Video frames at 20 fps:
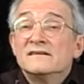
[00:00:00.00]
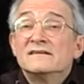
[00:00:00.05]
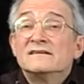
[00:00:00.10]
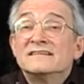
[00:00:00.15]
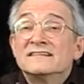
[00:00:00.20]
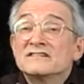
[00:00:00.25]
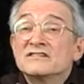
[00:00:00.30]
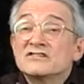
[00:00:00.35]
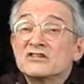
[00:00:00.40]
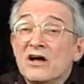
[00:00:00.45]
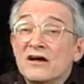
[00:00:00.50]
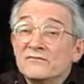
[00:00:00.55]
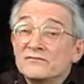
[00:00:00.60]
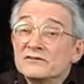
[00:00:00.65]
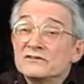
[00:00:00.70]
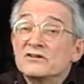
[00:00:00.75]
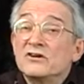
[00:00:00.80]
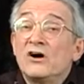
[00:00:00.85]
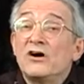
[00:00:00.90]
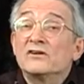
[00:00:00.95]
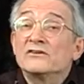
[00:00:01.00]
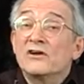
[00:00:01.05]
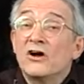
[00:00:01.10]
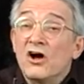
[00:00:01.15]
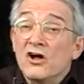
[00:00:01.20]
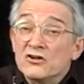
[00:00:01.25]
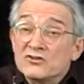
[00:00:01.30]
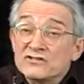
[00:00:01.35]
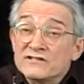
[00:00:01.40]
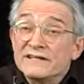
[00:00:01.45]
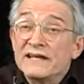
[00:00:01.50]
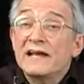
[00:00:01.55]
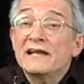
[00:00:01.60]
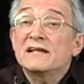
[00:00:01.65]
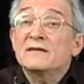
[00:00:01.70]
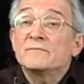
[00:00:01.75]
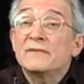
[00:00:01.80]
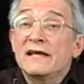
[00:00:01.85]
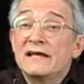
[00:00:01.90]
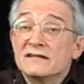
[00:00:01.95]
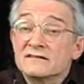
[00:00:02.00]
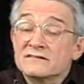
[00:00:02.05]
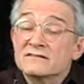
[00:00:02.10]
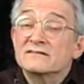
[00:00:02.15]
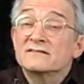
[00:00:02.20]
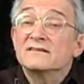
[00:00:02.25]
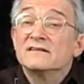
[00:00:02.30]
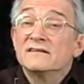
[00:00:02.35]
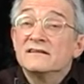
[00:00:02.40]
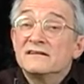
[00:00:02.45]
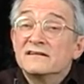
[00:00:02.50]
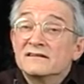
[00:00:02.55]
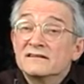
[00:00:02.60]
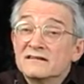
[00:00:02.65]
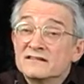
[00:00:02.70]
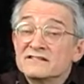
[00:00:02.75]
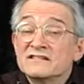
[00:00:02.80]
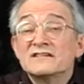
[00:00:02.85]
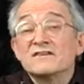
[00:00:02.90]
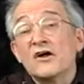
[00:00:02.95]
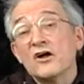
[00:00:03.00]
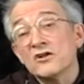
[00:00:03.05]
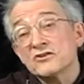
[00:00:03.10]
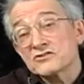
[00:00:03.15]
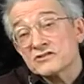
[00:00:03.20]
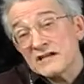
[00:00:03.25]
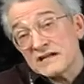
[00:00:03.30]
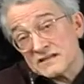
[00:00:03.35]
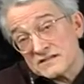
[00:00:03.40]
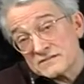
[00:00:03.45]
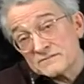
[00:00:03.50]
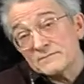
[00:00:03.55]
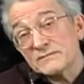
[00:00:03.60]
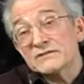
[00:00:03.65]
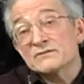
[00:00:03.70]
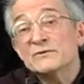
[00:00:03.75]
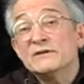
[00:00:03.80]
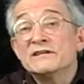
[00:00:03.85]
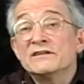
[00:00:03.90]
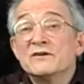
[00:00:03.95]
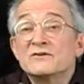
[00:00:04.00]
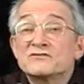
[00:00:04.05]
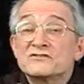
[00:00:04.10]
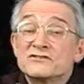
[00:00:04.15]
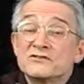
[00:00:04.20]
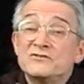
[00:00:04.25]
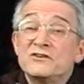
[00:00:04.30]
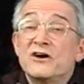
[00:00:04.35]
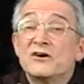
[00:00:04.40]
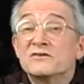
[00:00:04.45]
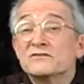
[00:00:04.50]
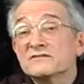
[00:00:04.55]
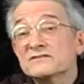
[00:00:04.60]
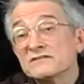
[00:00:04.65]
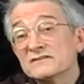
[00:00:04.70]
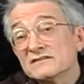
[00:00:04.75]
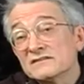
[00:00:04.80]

This is often called alternating bass, because it alternates between those 2 notes.